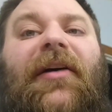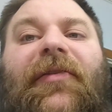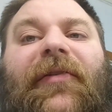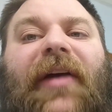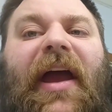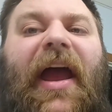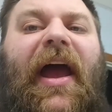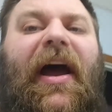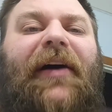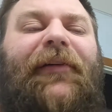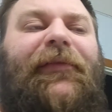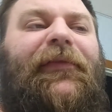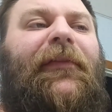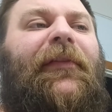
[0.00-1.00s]
other
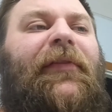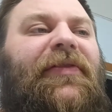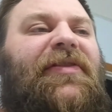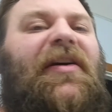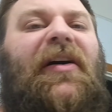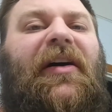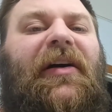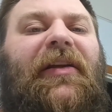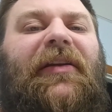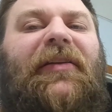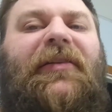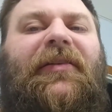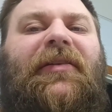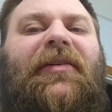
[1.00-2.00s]
half
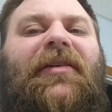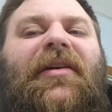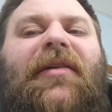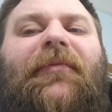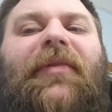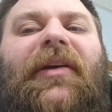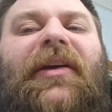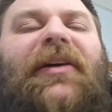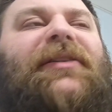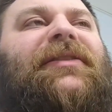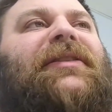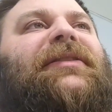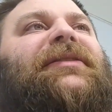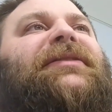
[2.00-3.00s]
done
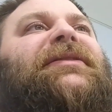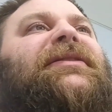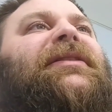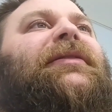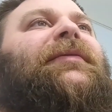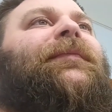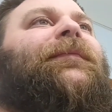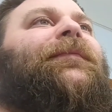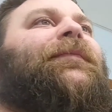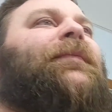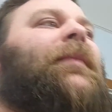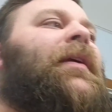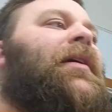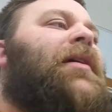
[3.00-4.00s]
because
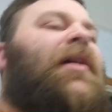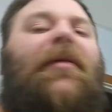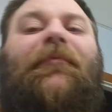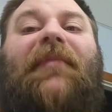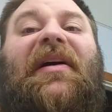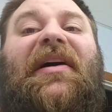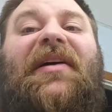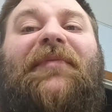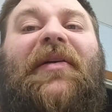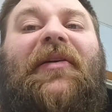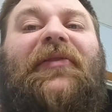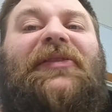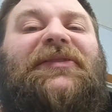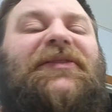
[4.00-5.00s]
my
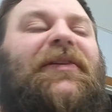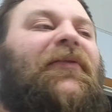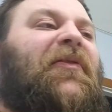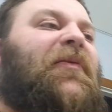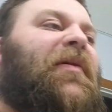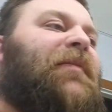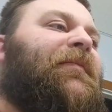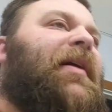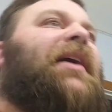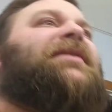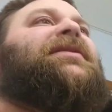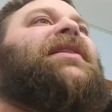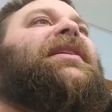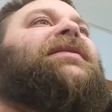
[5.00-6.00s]
parents never went
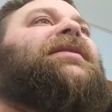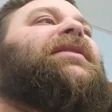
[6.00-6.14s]
back to that